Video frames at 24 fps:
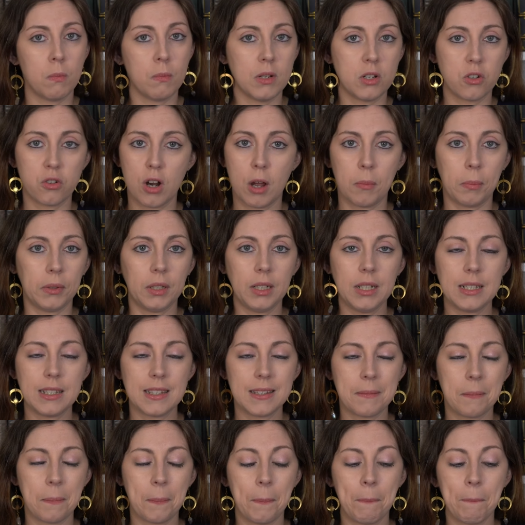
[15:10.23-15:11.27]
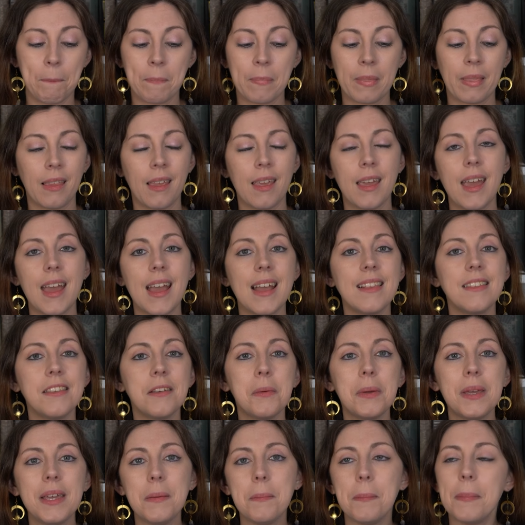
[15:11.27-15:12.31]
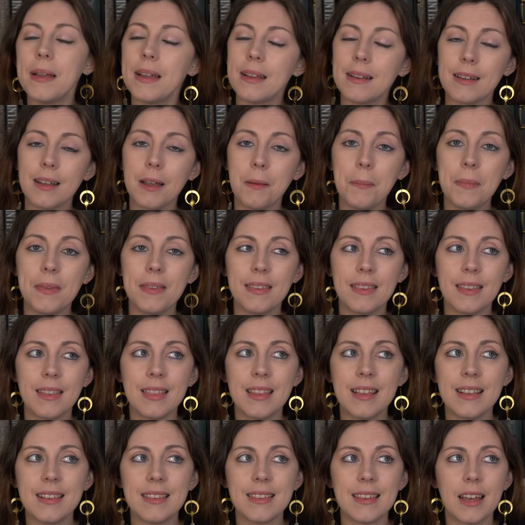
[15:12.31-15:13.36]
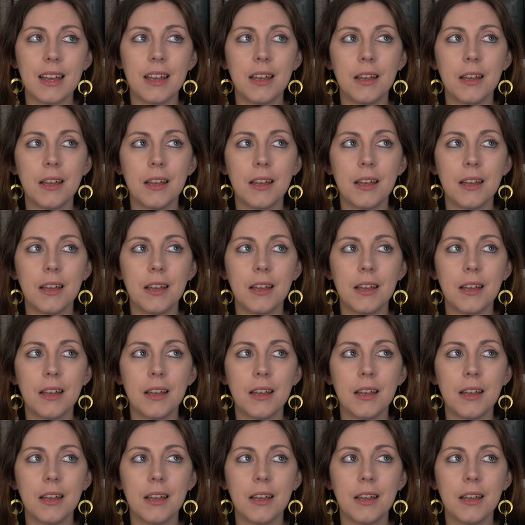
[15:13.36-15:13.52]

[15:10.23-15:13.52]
metropolis. And so he becomes this